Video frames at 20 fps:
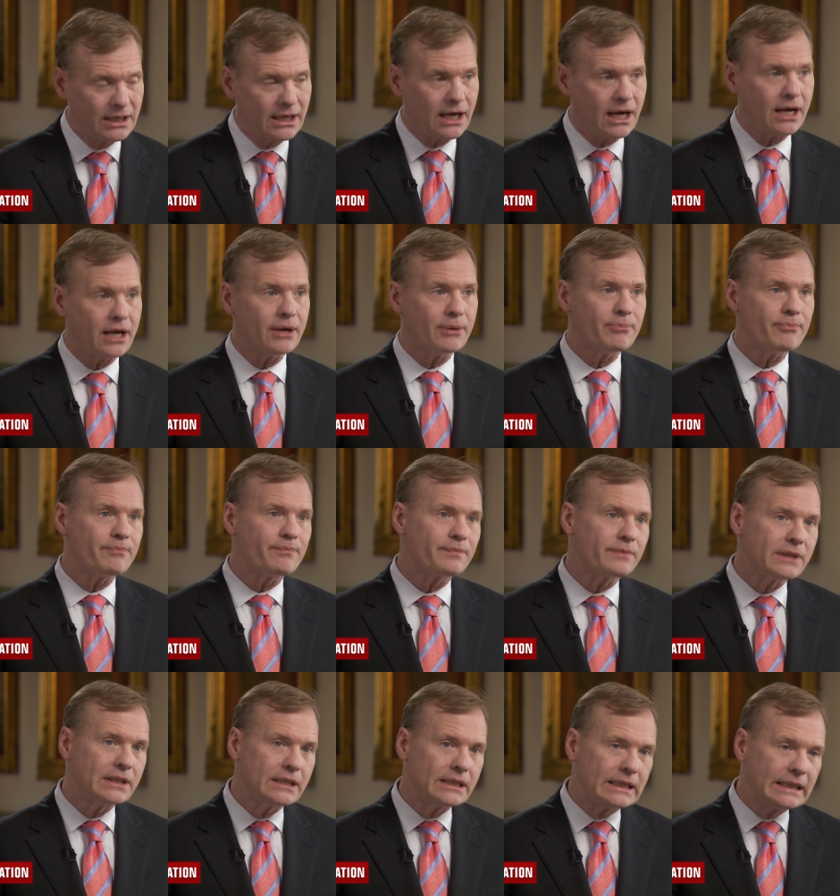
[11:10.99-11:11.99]
Um,
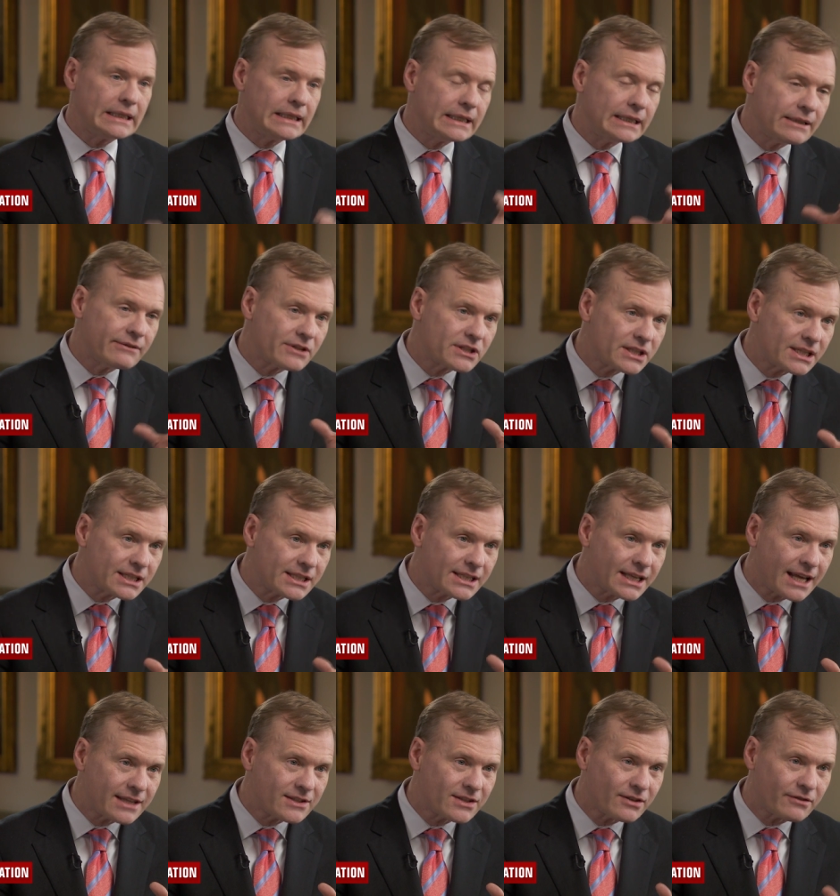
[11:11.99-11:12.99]
give us a
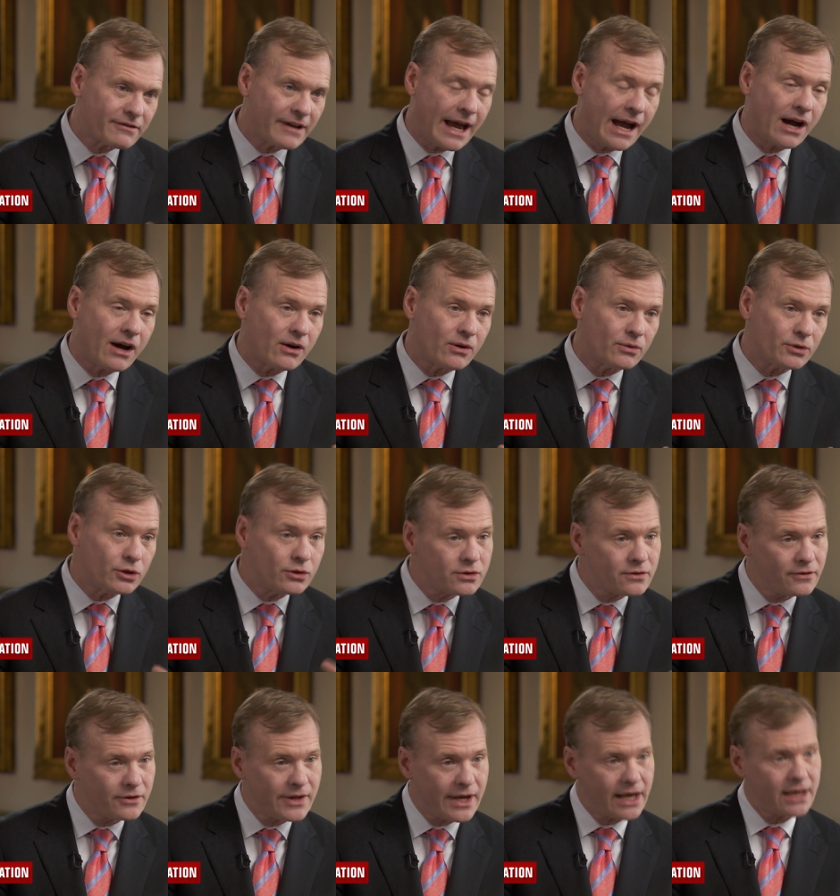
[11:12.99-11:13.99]
sense of how
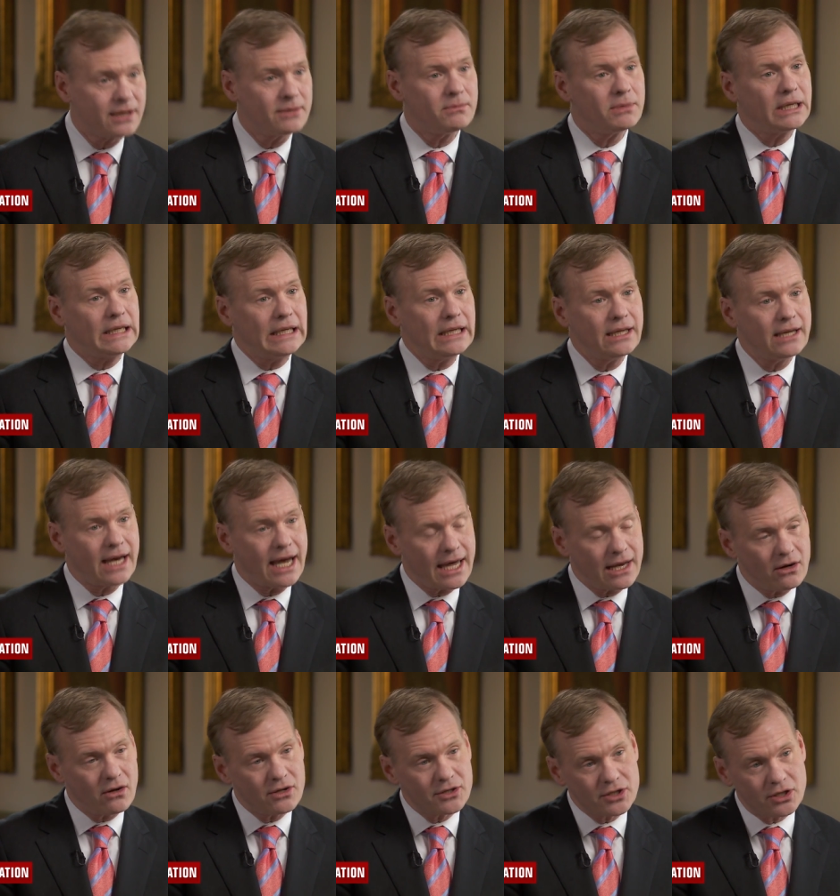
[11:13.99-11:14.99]
useful that can be
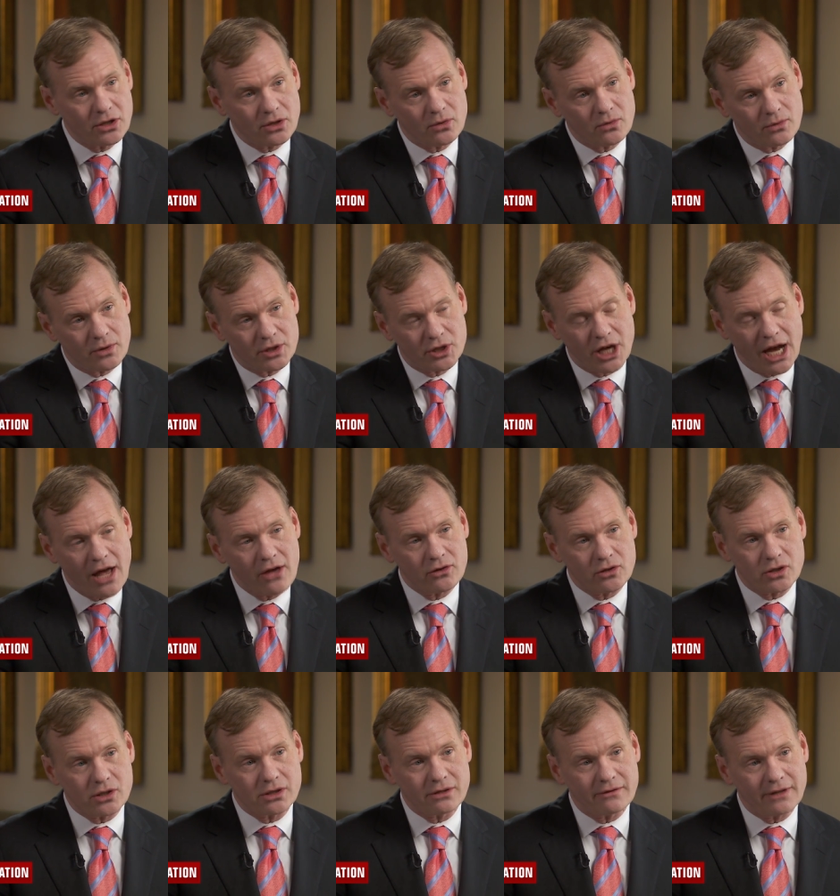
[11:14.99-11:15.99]
and also the
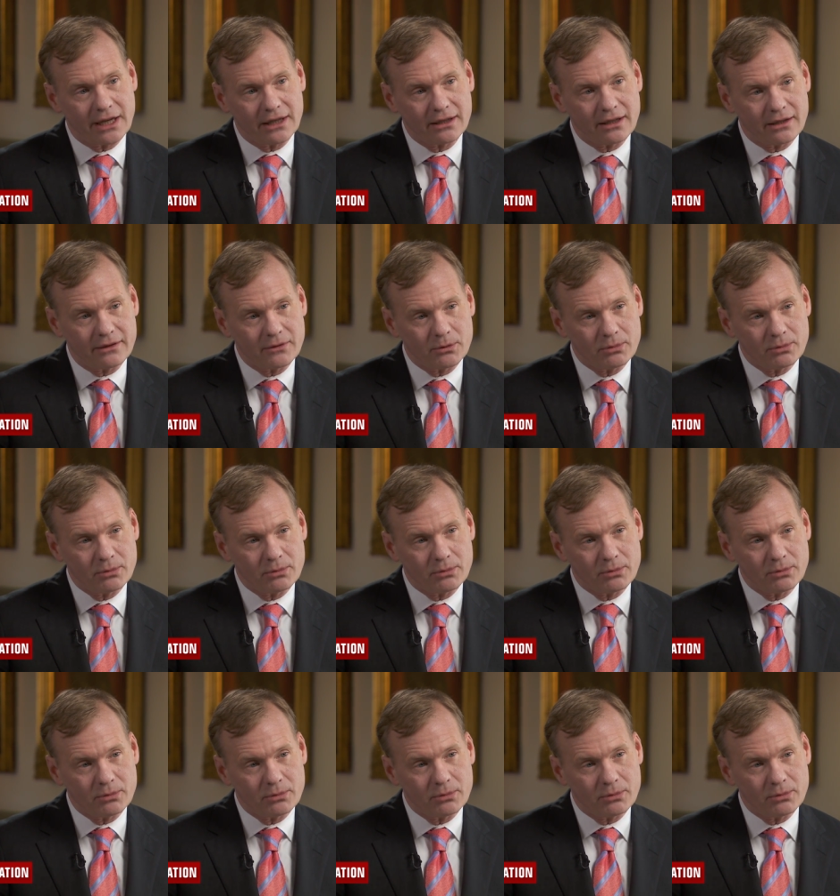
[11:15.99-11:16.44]
challenges of that kind of